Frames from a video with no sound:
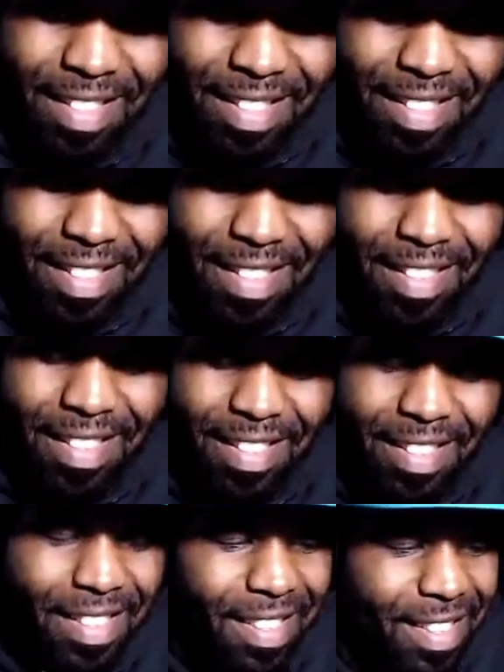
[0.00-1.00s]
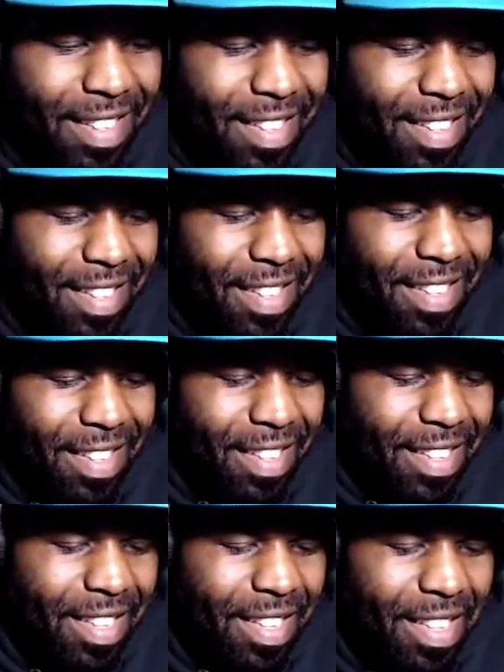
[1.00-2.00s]

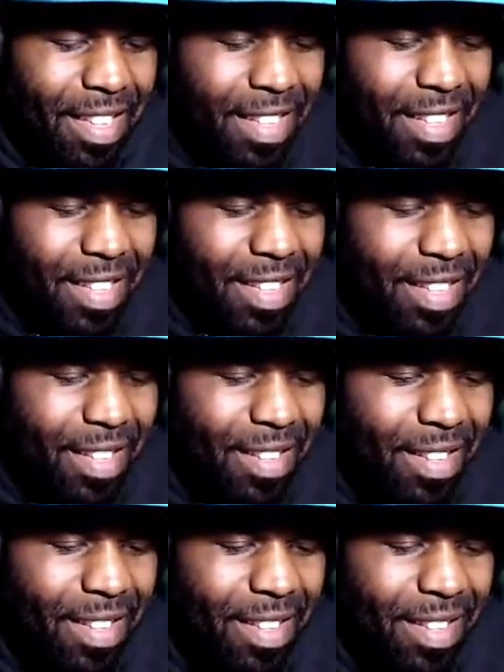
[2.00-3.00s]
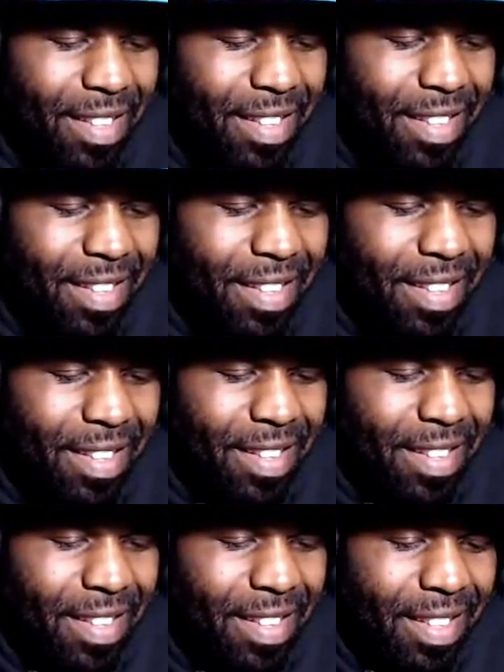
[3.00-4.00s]

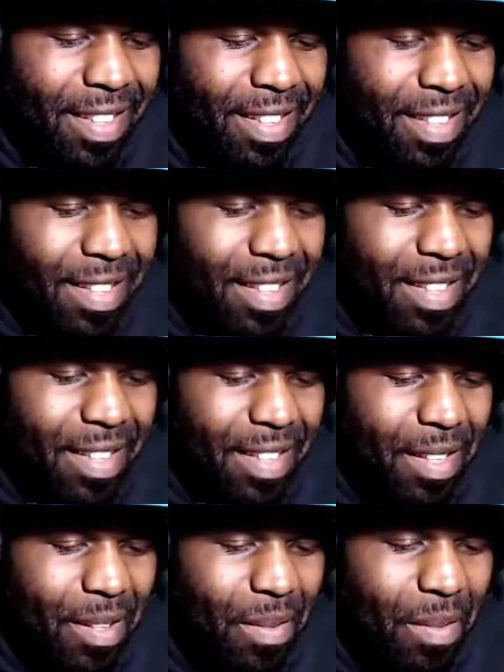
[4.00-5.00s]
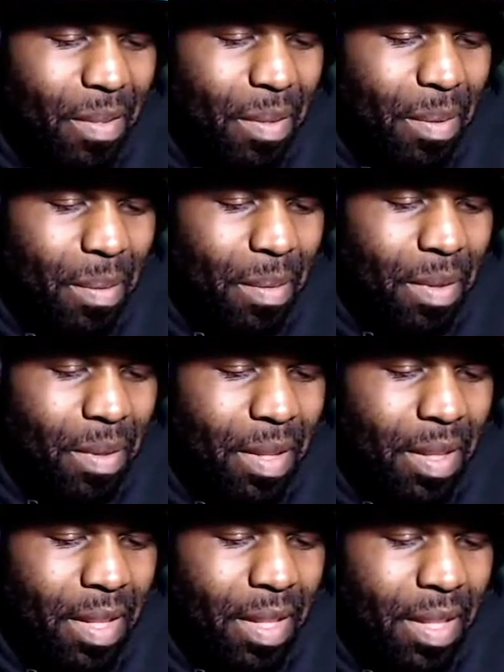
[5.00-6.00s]

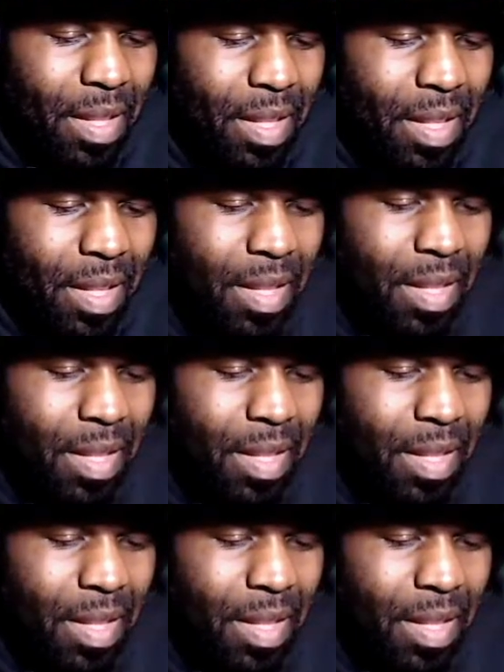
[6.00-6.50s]
No words are spoken by the person on screen.